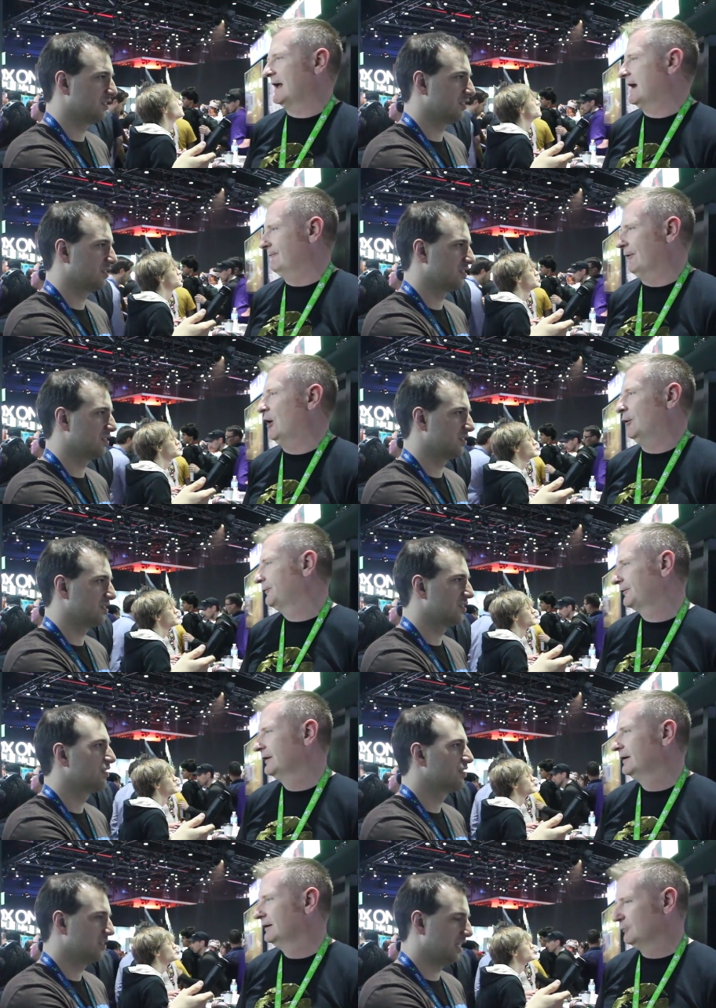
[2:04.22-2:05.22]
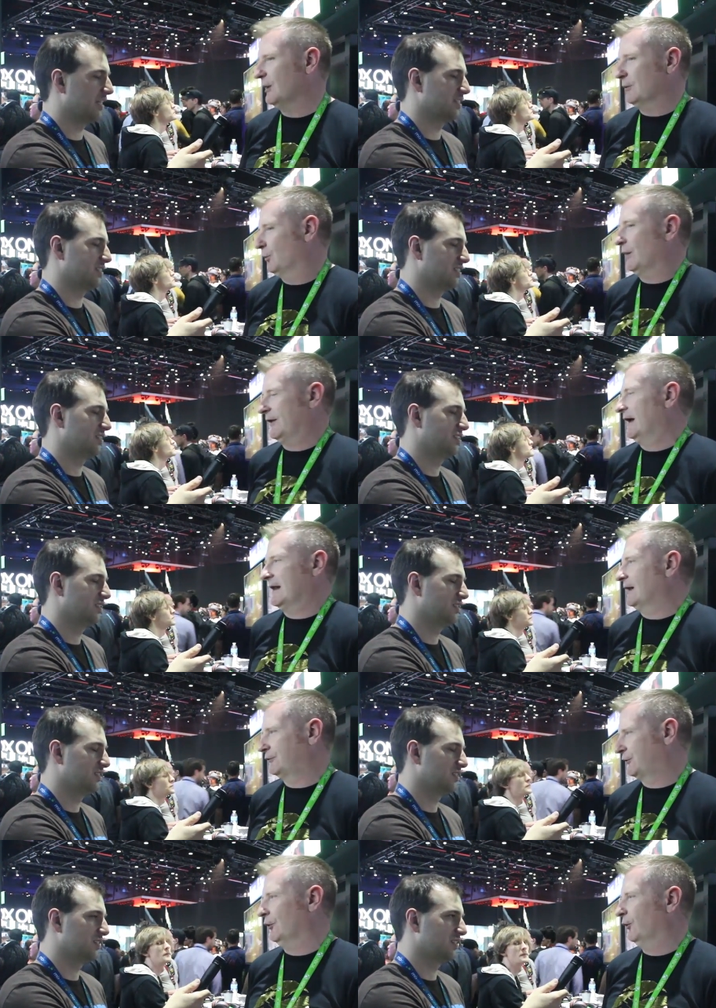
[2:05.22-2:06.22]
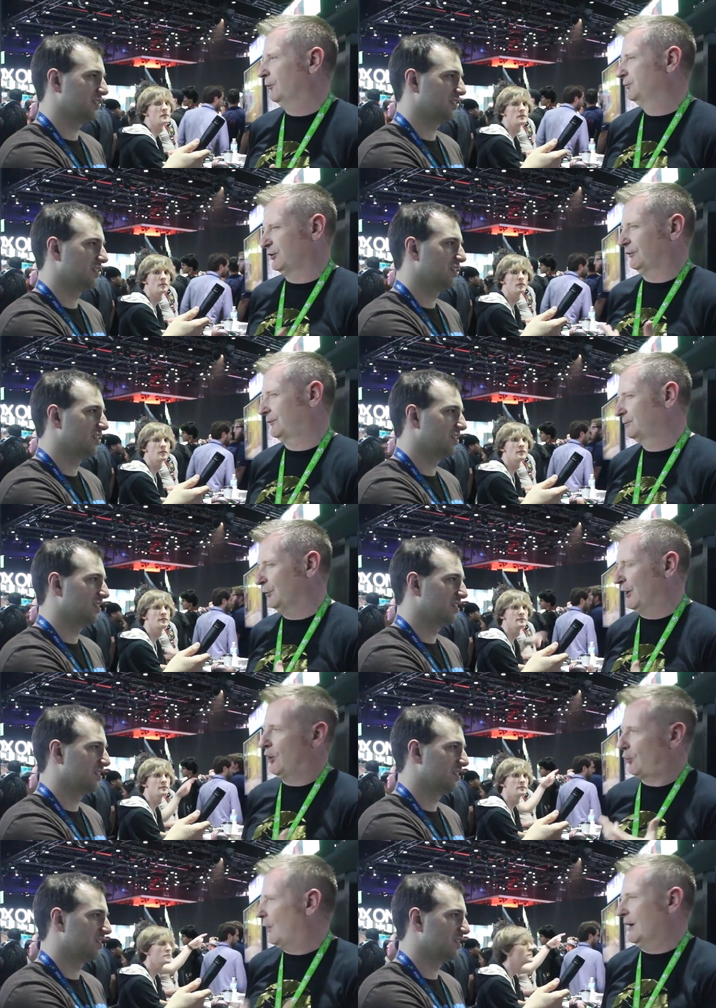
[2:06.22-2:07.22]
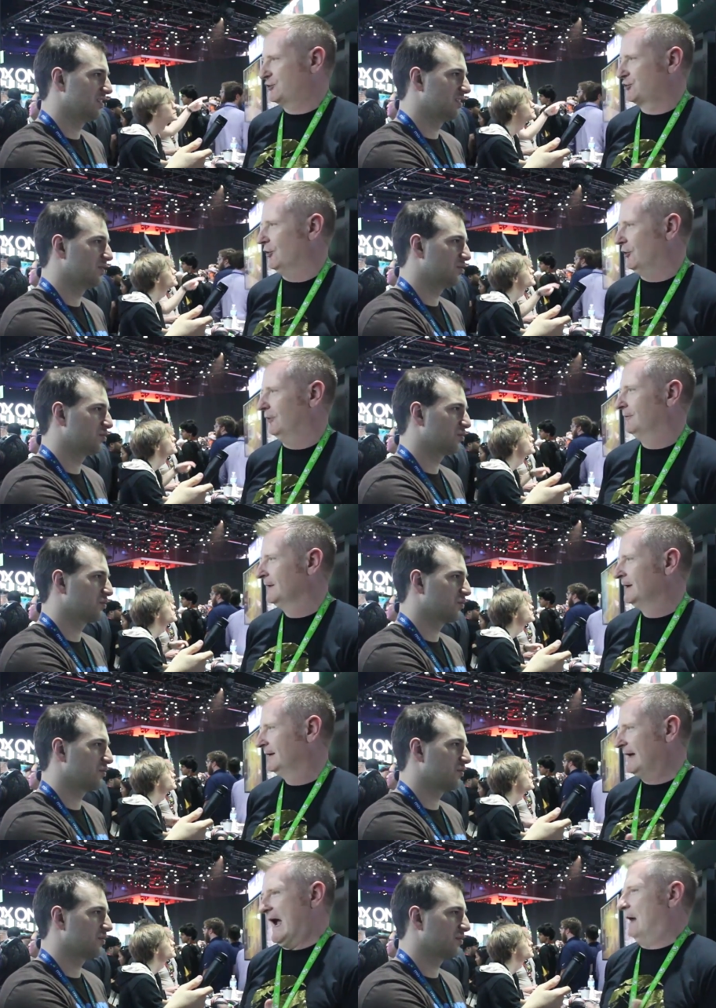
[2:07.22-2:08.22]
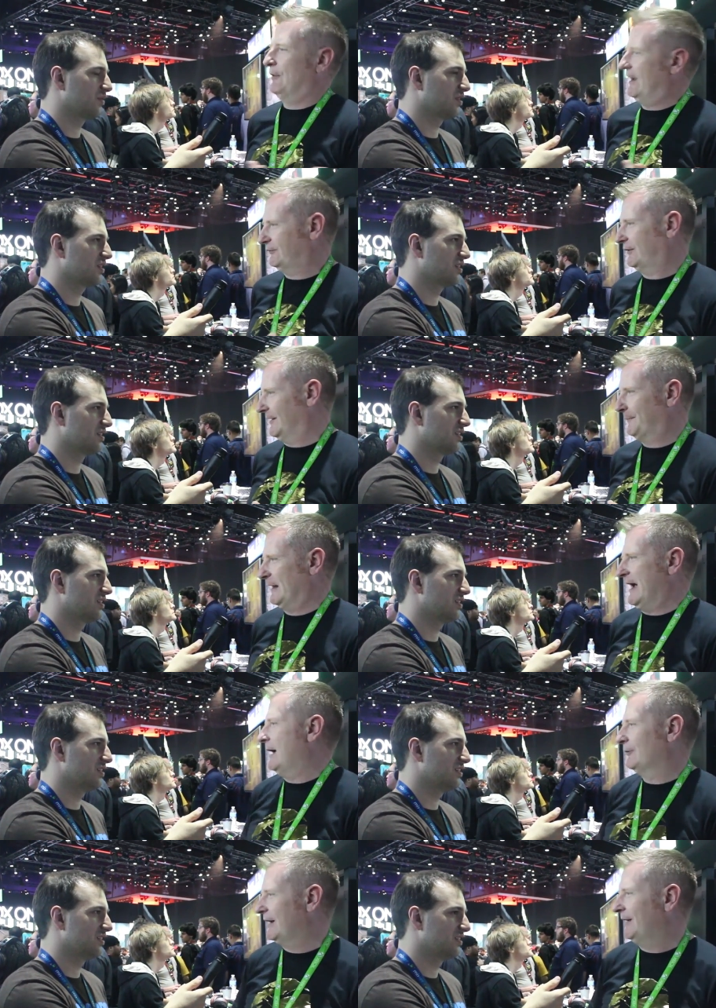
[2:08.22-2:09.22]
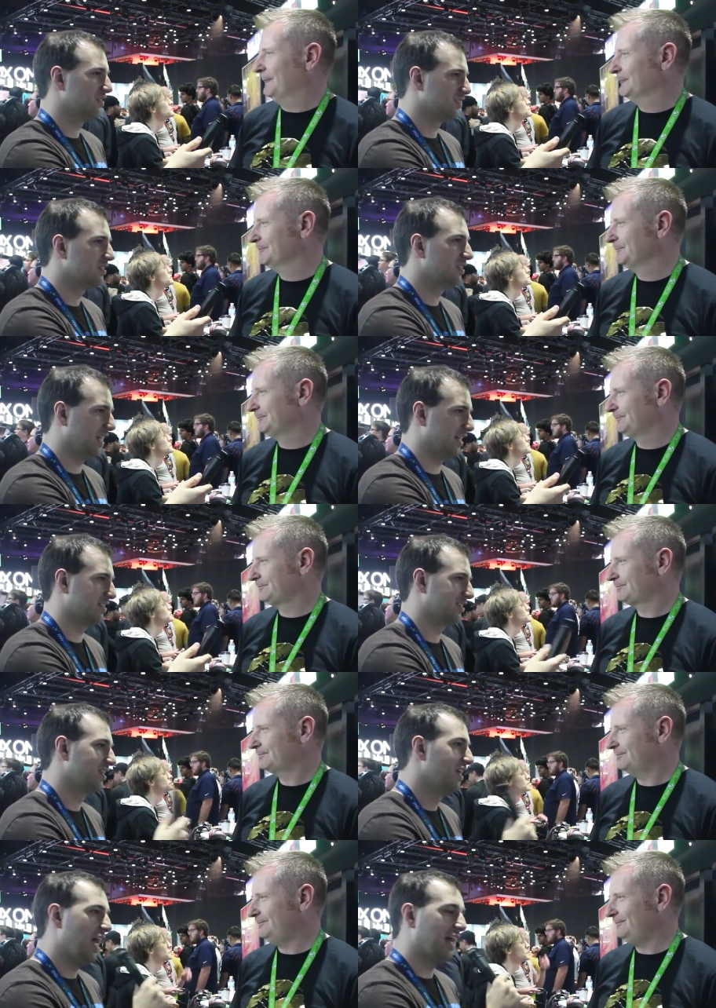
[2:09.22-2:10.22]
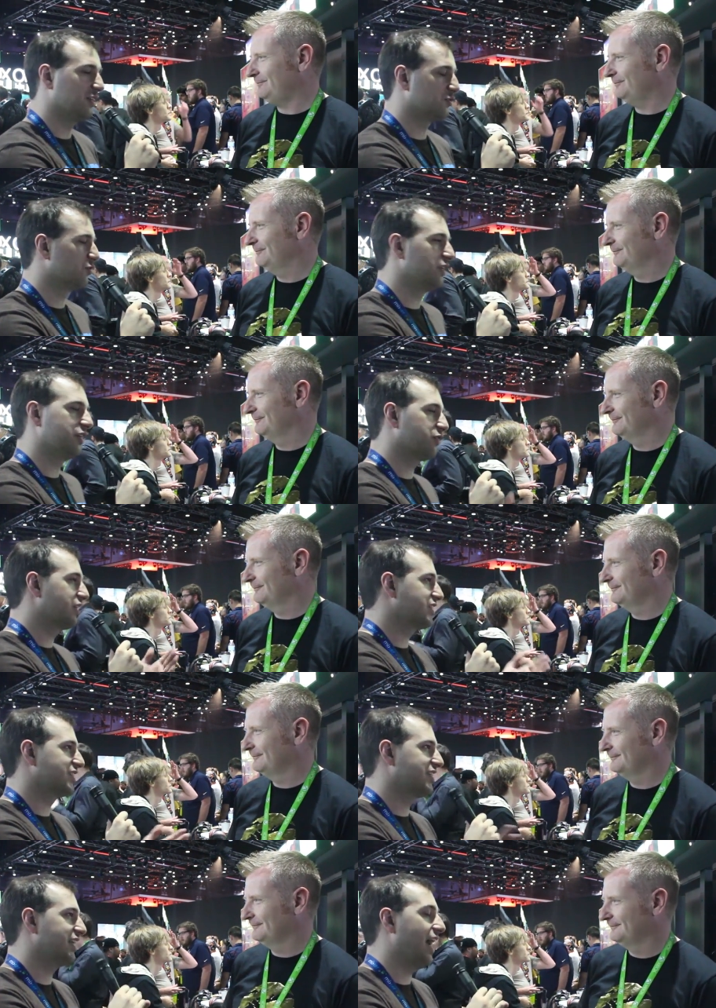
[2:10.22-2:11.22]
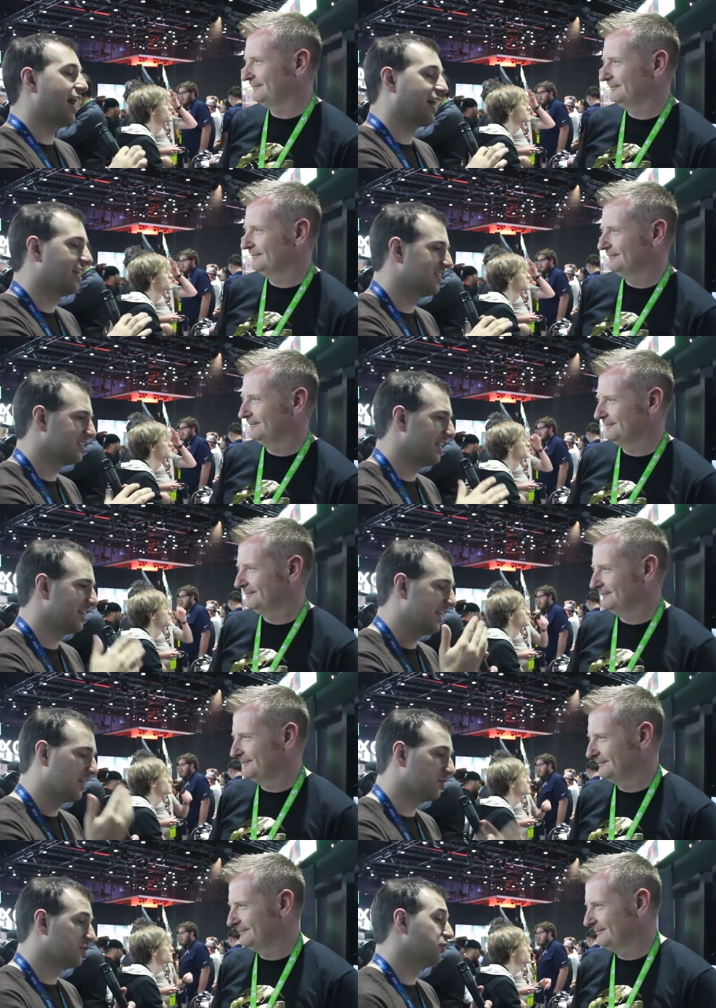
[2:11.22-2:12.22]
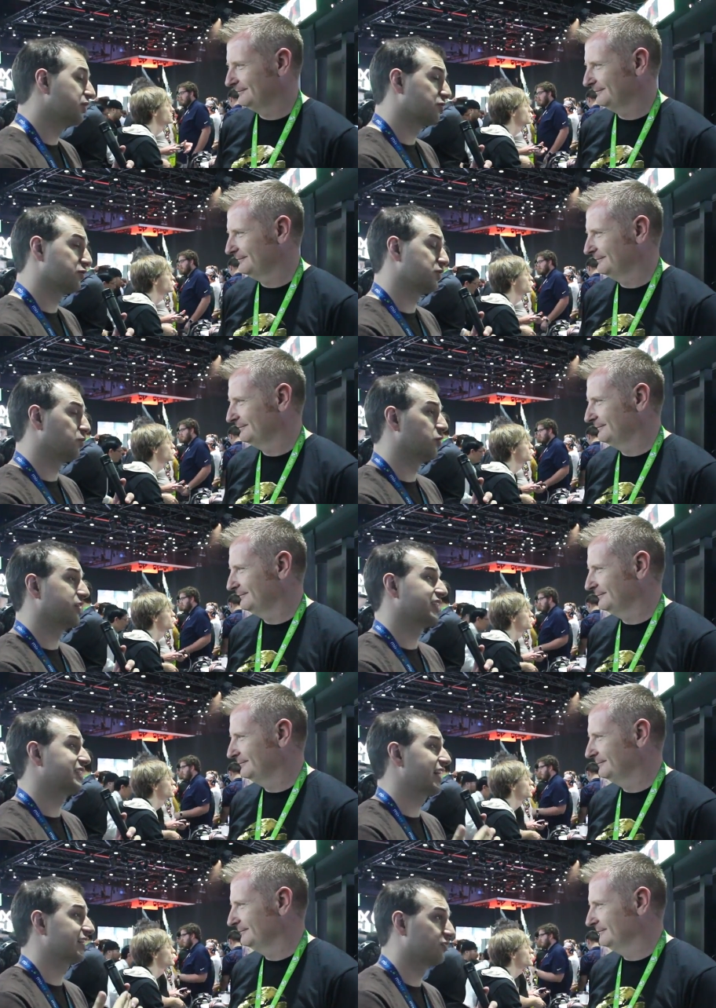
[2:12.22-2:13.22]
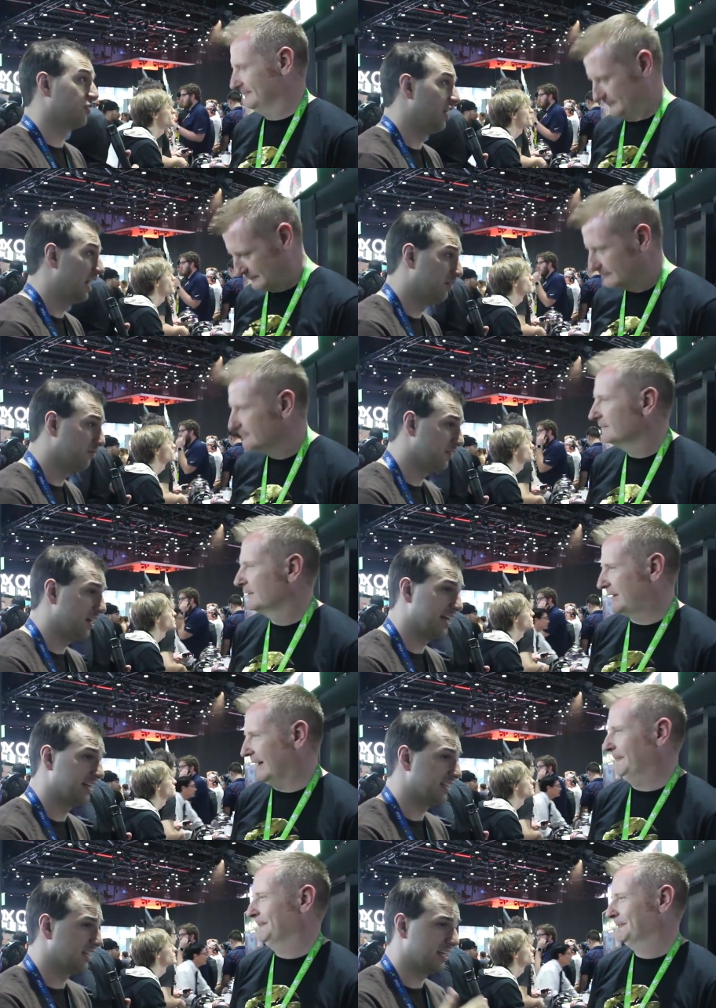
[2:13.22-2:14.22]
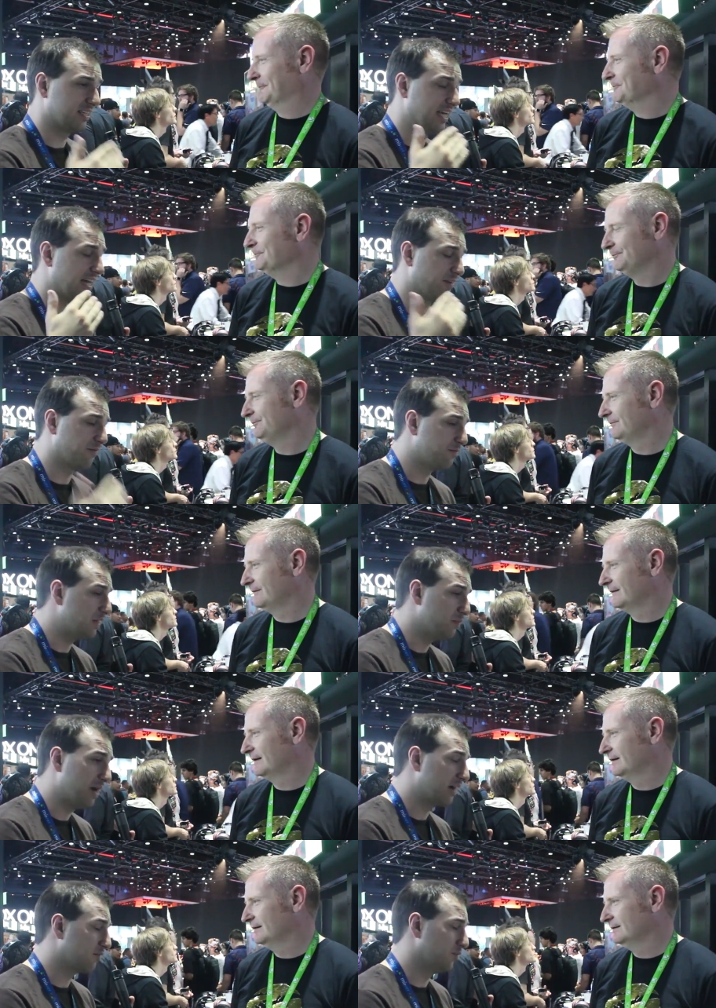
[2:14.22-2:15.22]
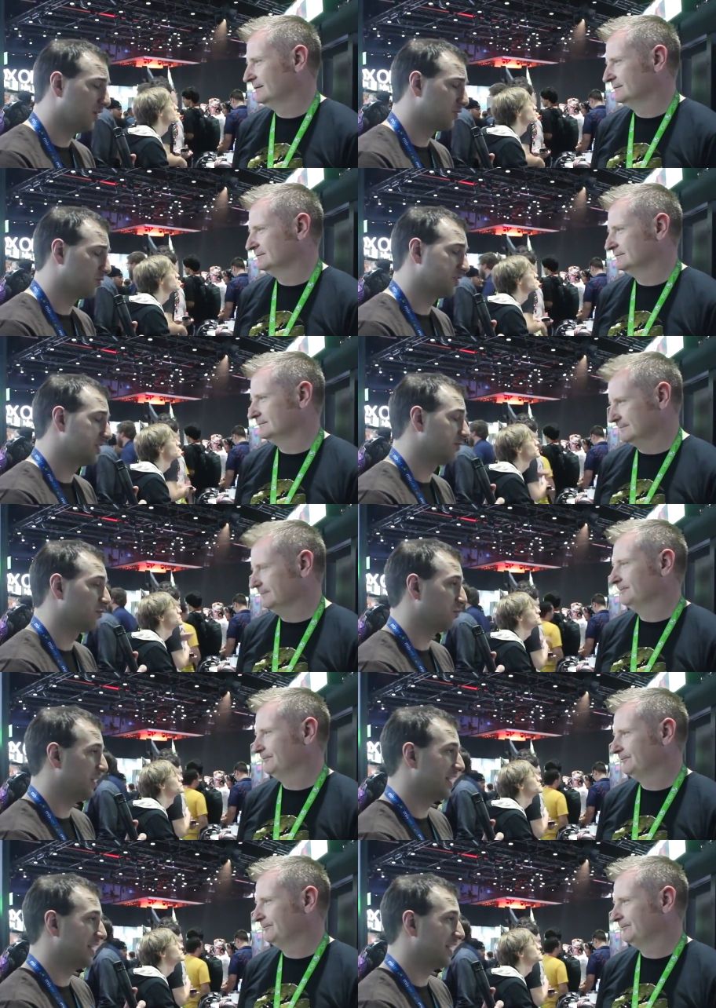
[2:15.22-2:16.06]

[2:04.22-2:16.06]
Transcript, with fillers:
Speaker 1: get involved we, we think that's cool just we're not quite sure how that's going to play out yet.
Speaker 2: And it's really great to see. I got to say, thank you so much for supporting the Technical Alpha and getting feedback from all sorts of different